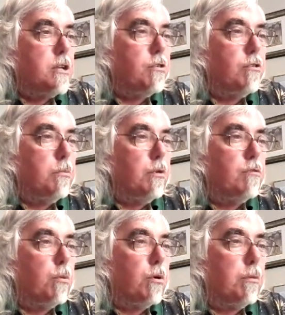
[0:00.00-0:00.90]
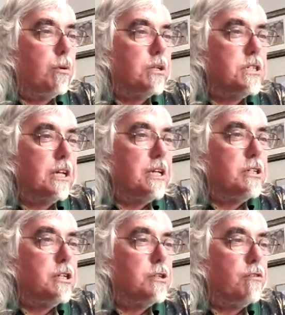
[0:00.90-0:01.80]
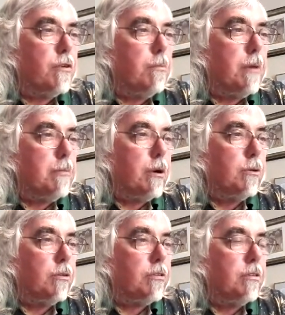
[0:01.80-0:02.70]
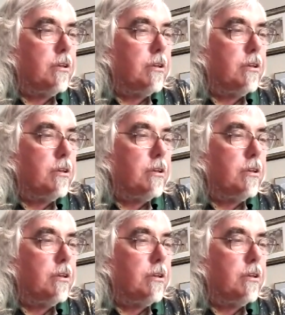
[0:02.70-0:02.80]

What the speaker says: to remove more and more sticky tissue from my mouth.